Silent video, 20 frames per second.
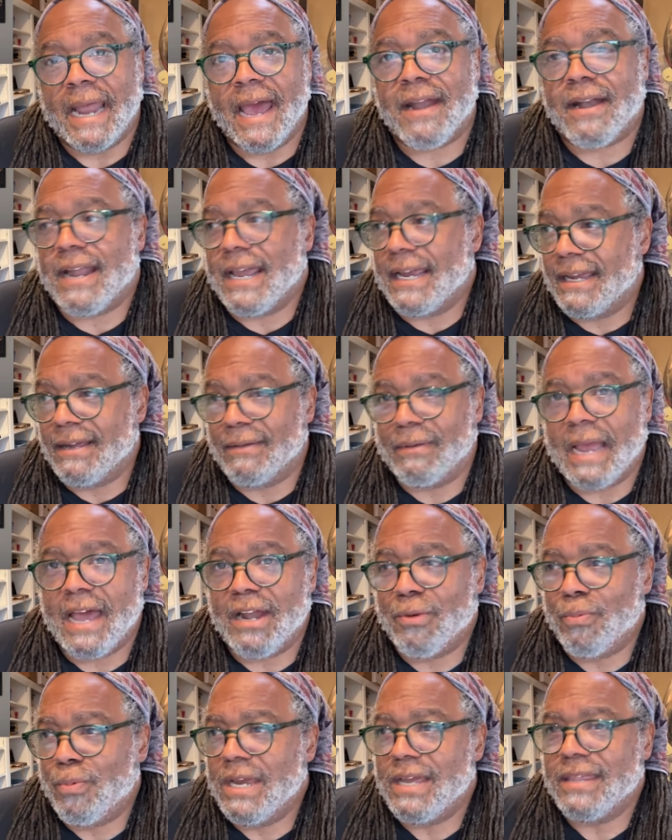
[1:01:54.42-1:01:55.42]
come on how did i
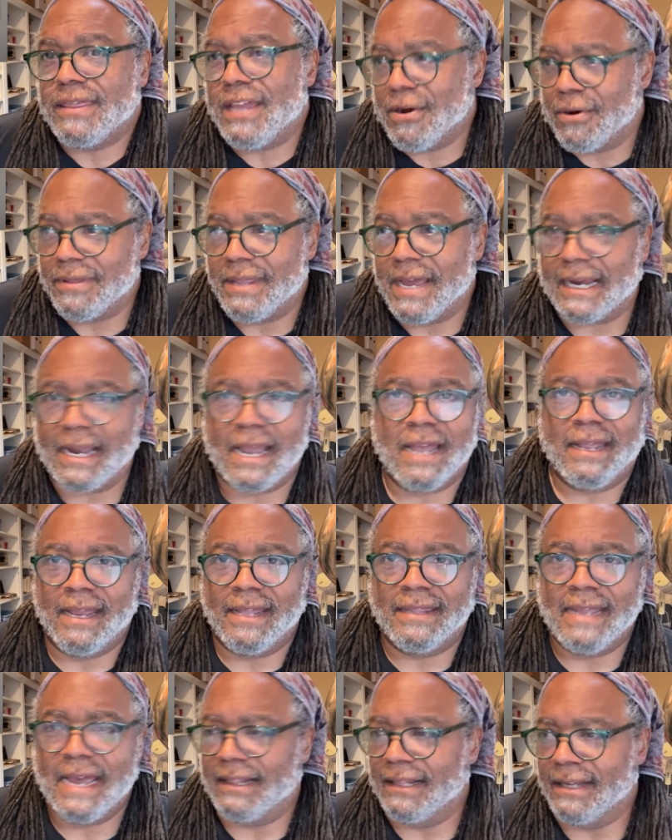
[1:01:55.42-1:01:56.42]
get how did we get there in that
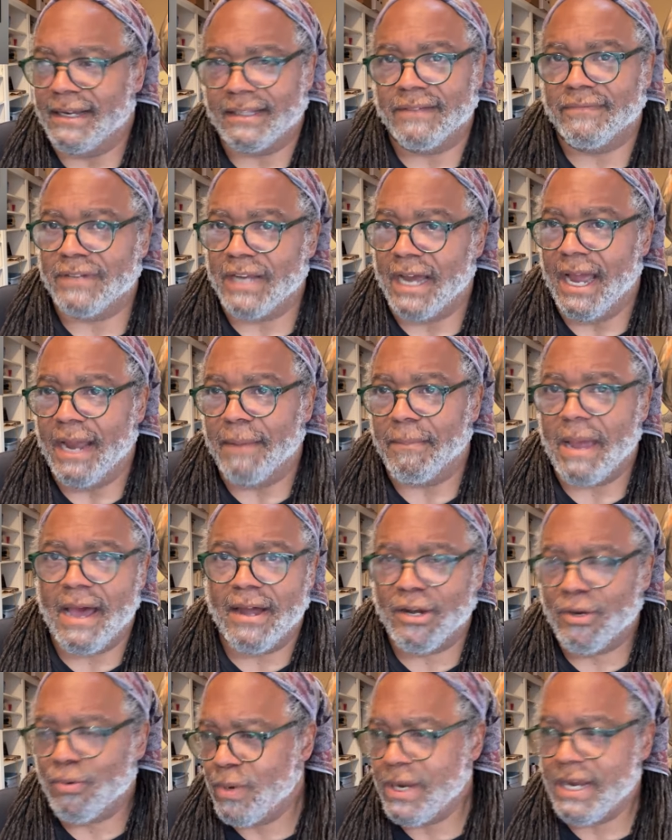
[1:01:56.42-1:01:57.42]
in that length of time
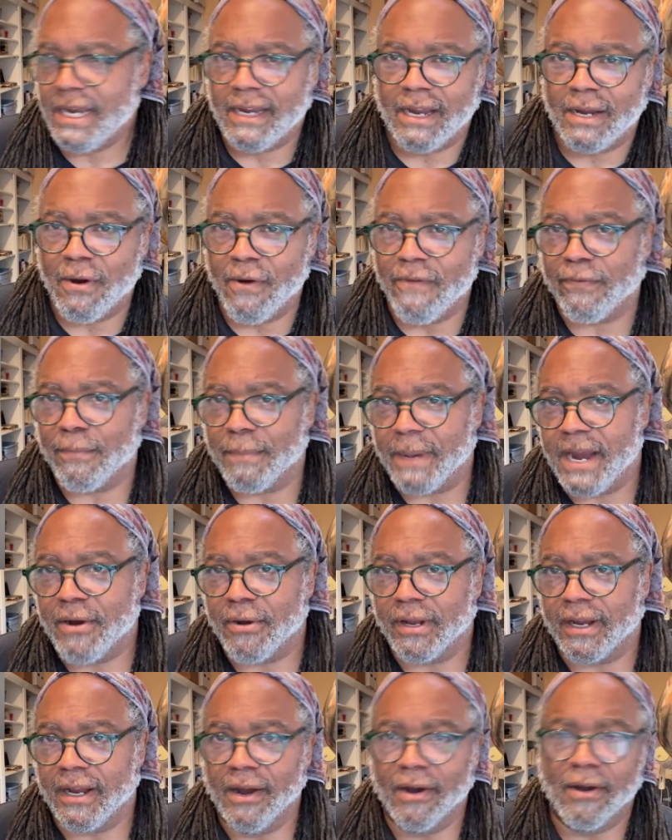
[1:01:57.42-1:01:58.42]
how did we go from
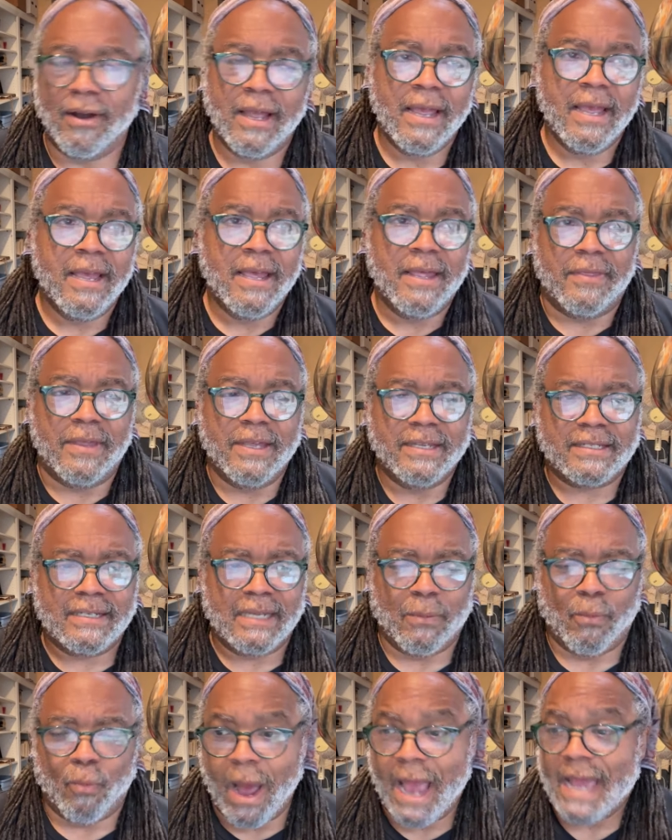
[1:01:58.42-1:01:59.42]
here to here
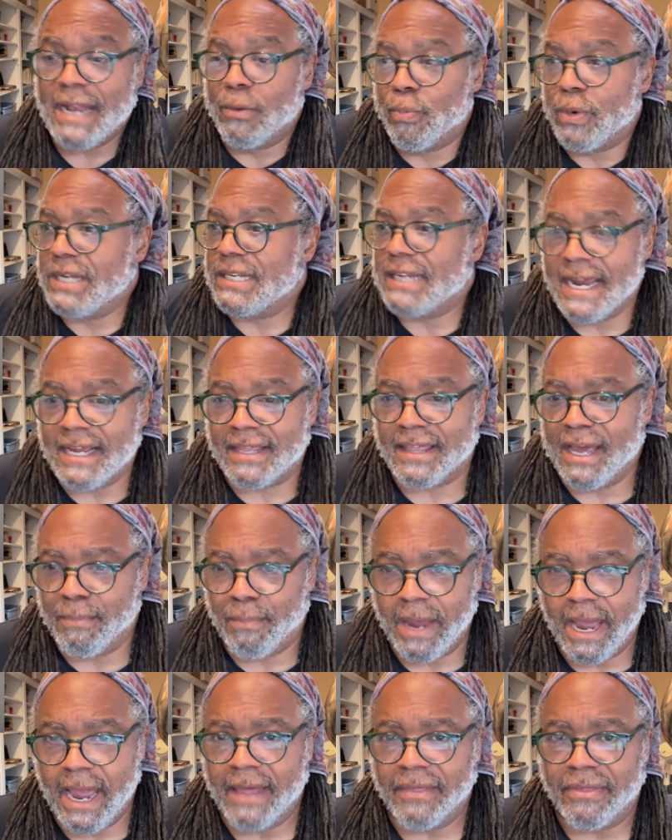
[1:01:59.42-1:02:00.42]
this why did we take
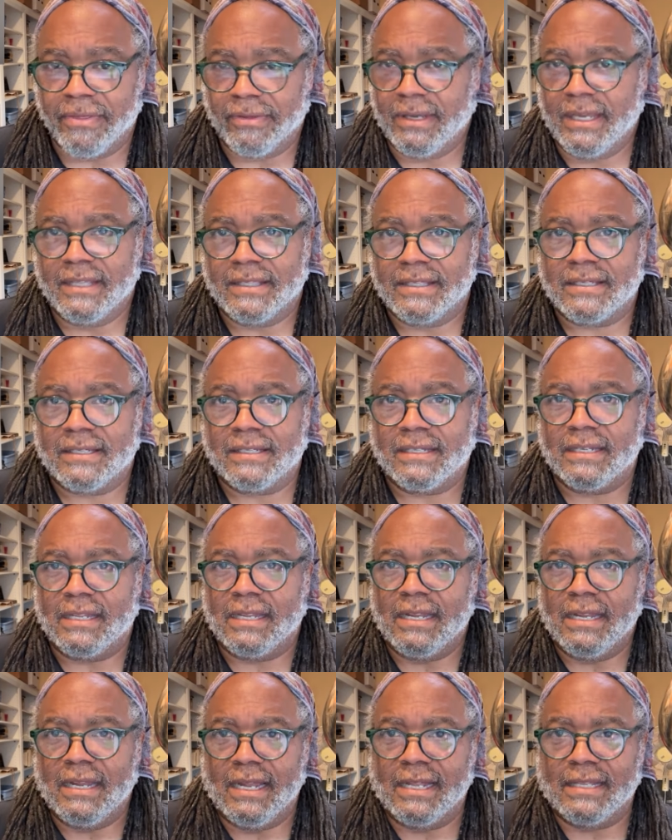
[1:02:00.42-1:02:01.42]
that path
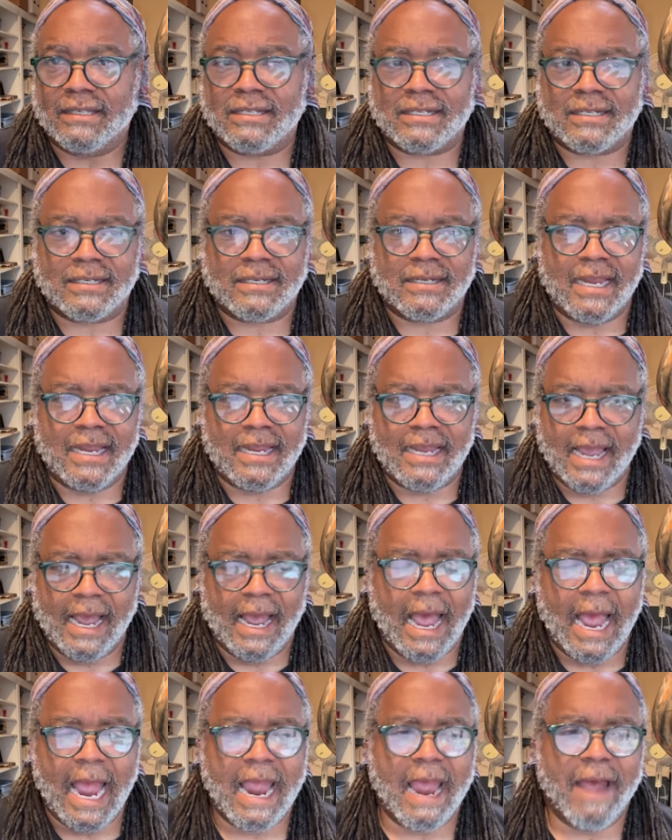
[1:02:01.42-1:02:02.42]
it's it's
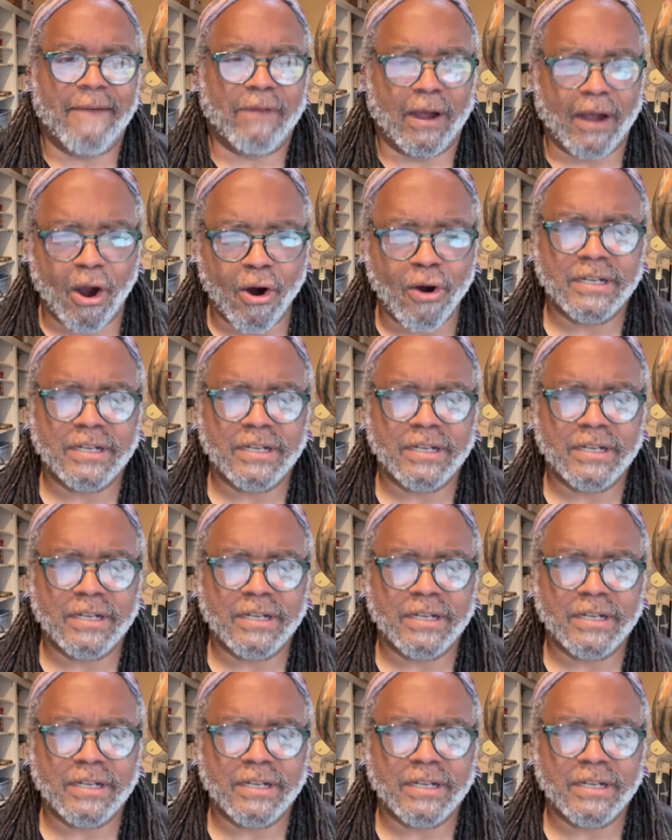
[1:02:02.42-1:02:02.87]
yeah i have